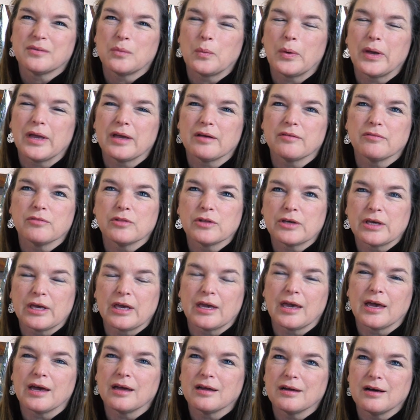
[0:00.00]
way of
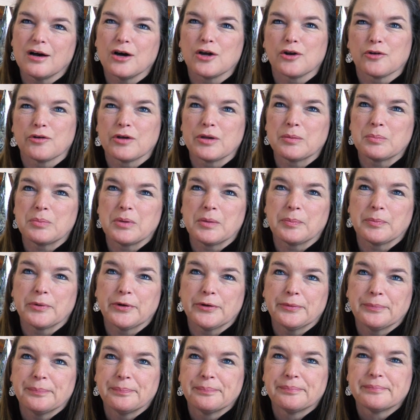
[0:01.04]
looking at honoring
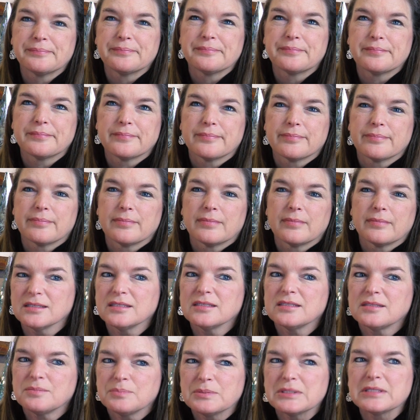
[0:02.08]
people.
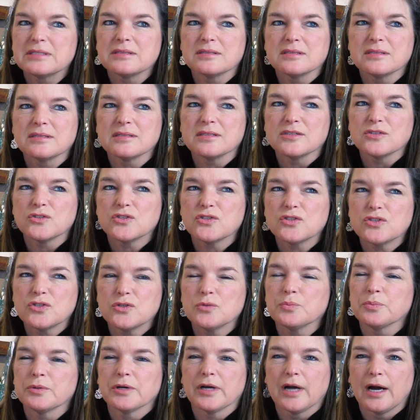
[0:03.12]
This business is
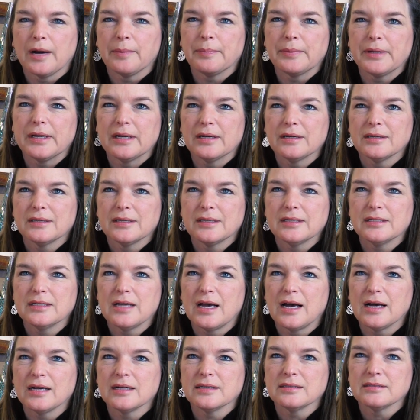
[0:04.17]
super happy.
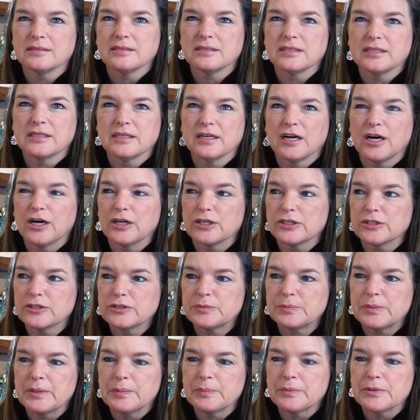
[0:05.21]
It honors
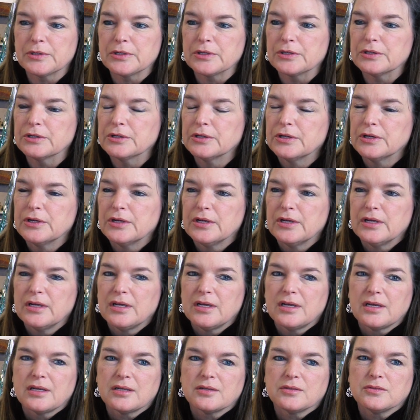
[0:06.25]
people
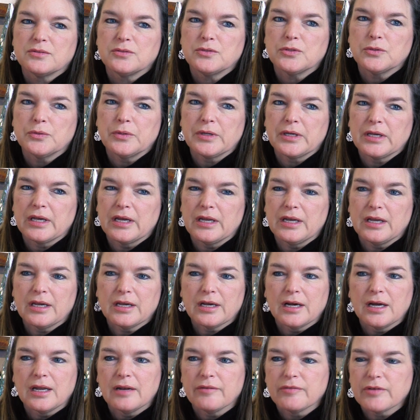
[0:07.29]
doing any
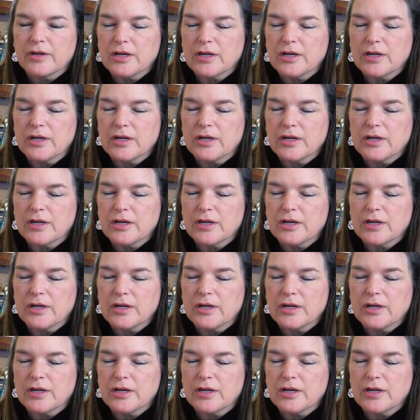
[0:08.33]
kind of